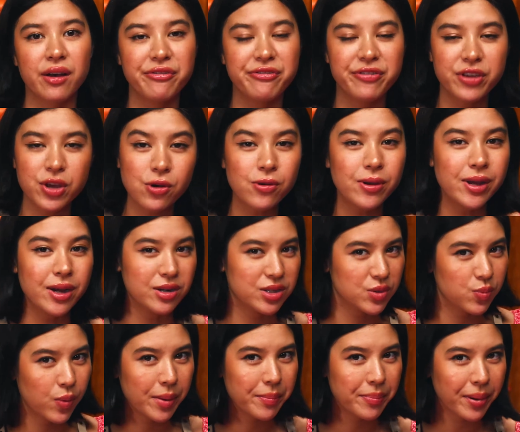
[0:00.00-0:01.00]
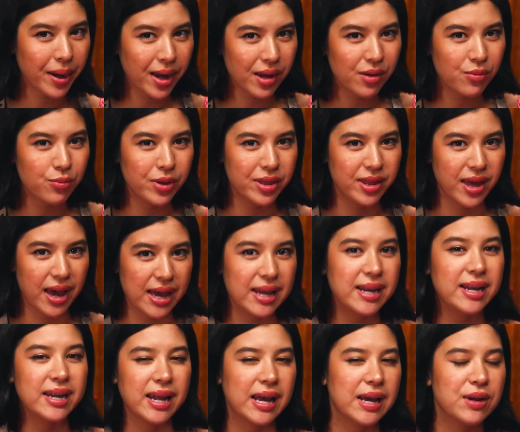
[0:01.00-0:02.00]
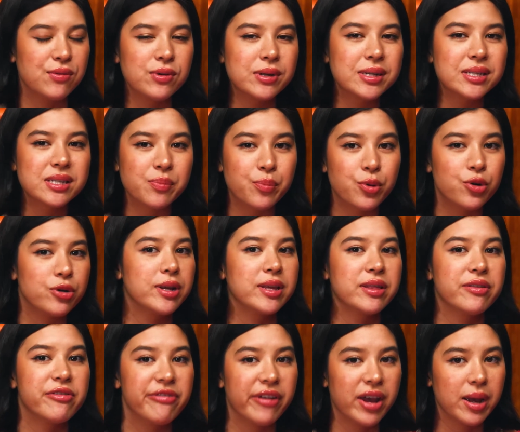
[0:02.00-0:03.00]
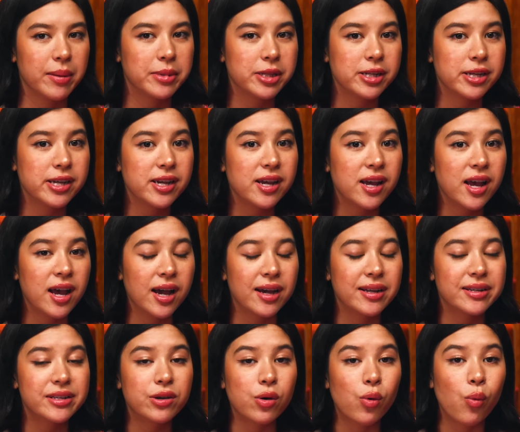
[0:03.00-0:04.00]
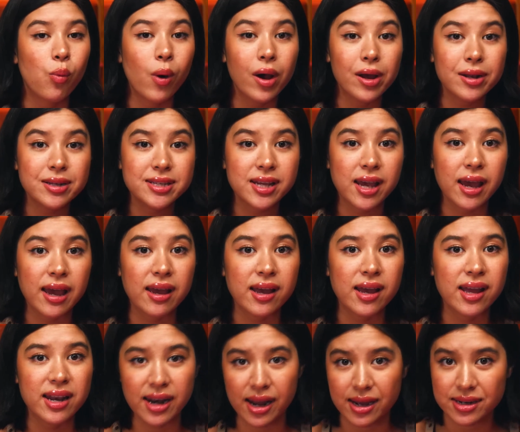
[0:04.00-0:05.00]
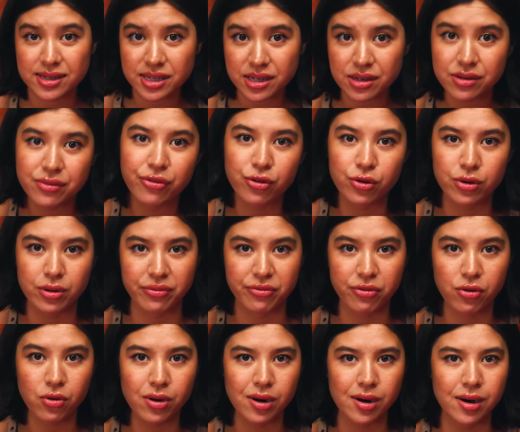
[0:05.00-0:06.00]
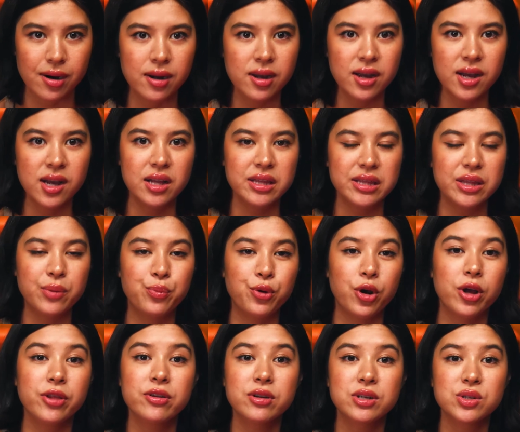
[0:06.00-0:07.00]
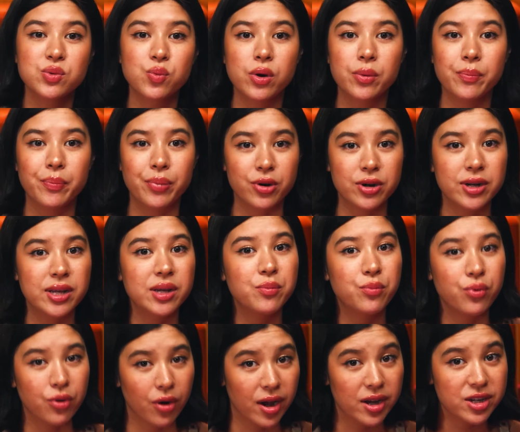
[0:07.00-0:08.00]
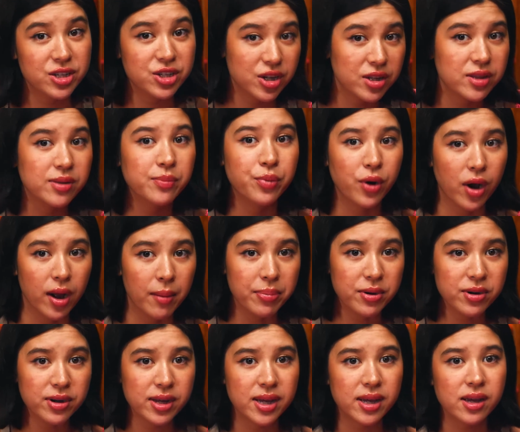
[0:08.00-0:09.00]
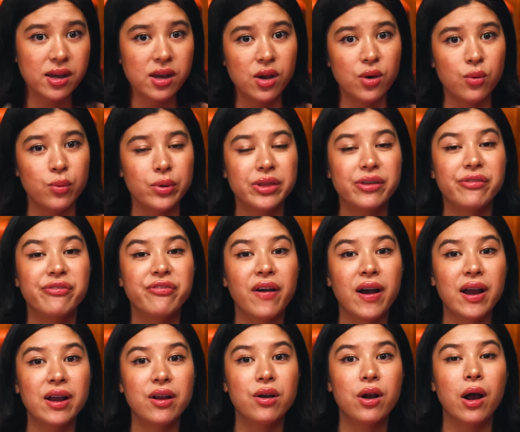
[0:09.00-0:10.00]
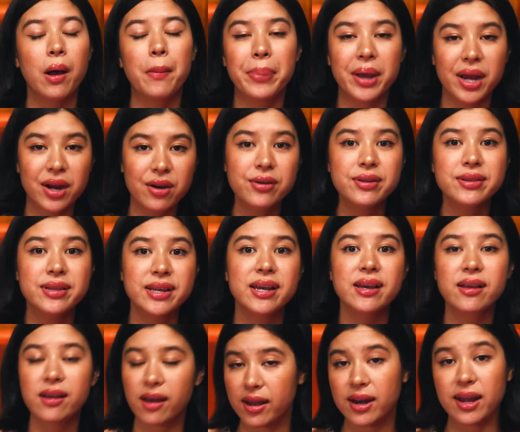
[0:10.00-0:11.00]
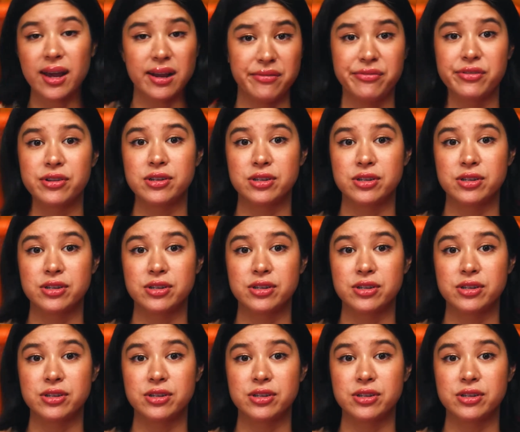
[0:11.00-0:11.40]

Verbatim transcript: A few years went by with Ed and Henry supporting the family until one day in 1944, the brothers were burning brush on the property when the fire apparently got out of